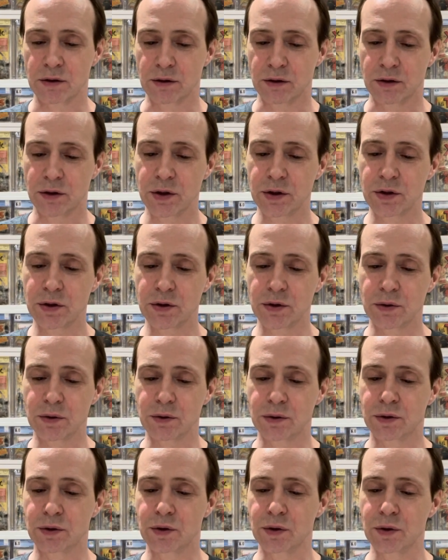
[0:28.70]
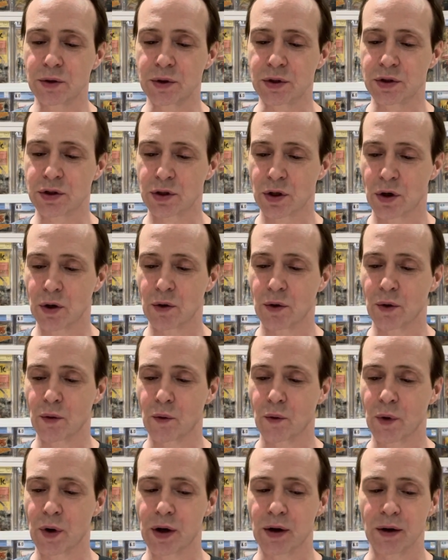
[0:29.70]
Could you do a show
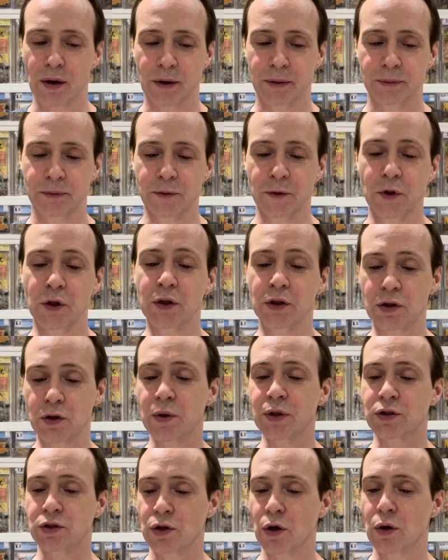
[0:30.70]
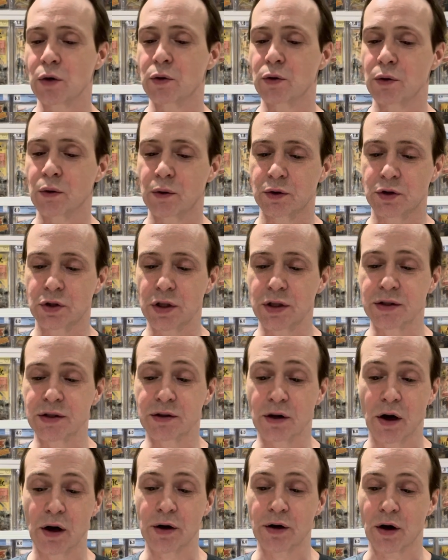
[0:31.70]
where you could do a show just
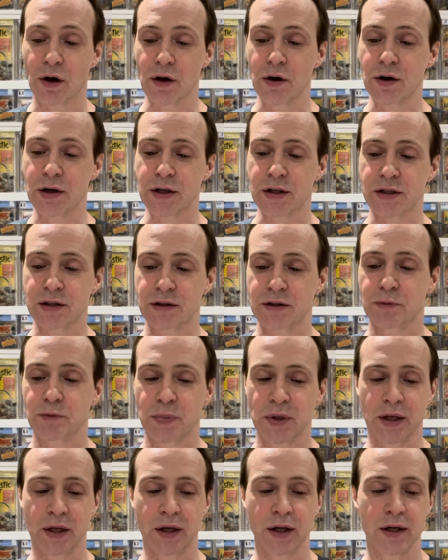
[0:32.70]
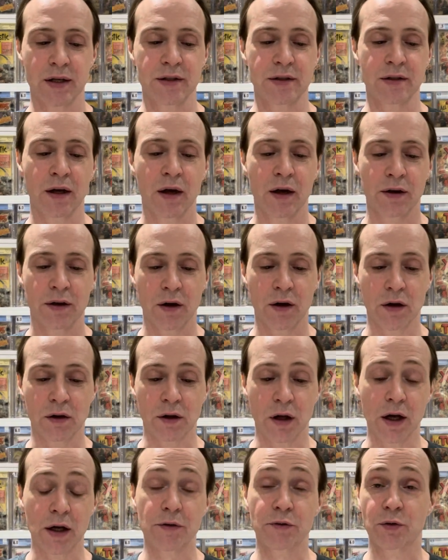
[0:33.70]
on artists, because there are a
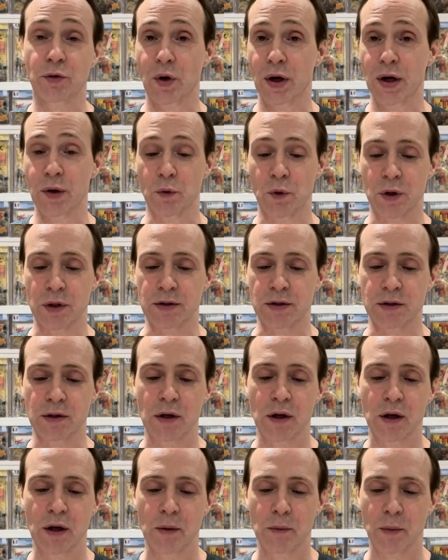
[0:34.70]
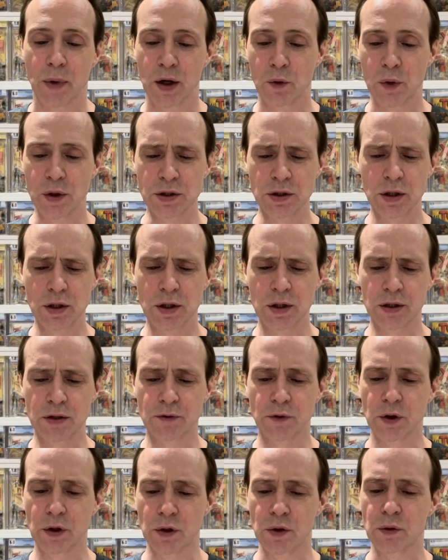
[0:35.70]
lot of great ones? My question is
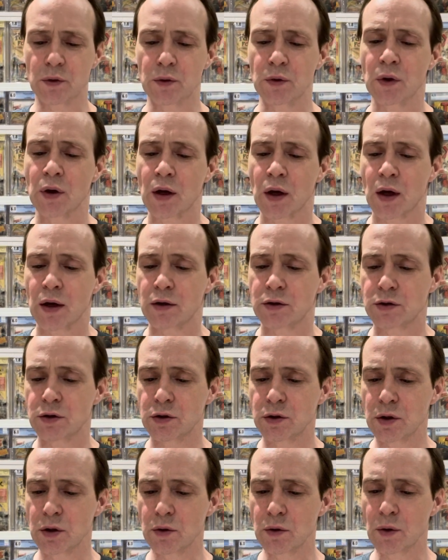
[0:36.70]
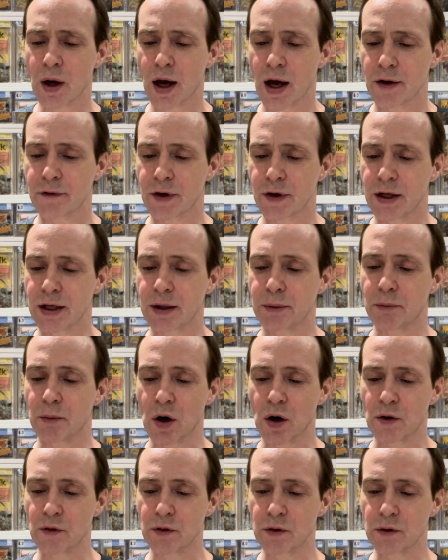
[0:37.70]
for you, do you have any
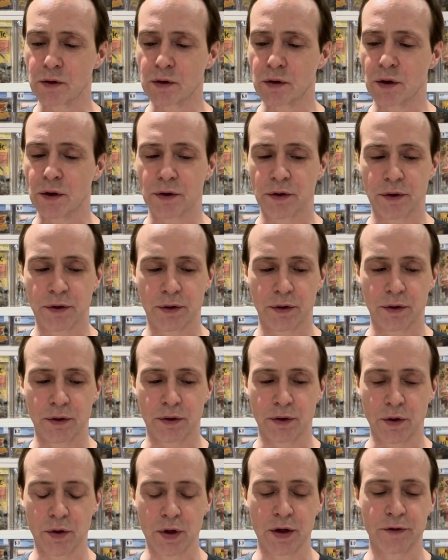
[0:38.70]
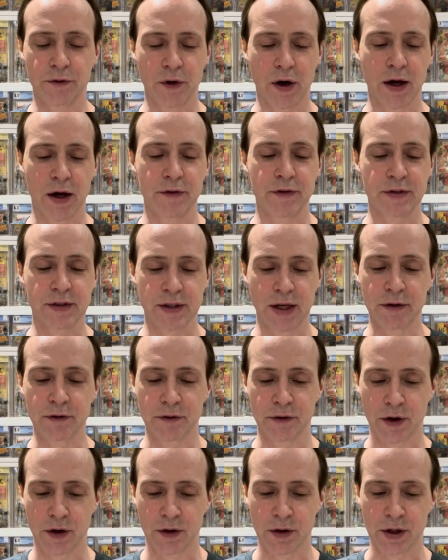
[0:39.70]
Marvel 35 cent
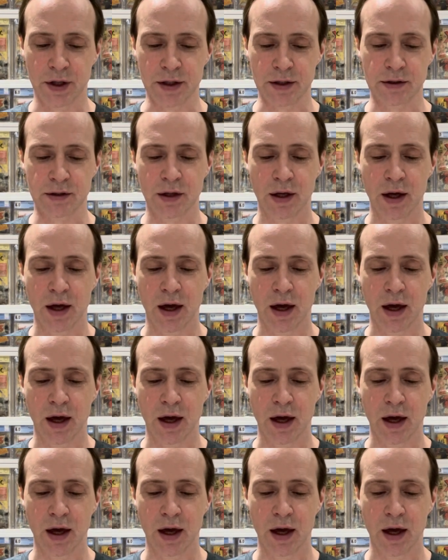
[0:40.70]
variants,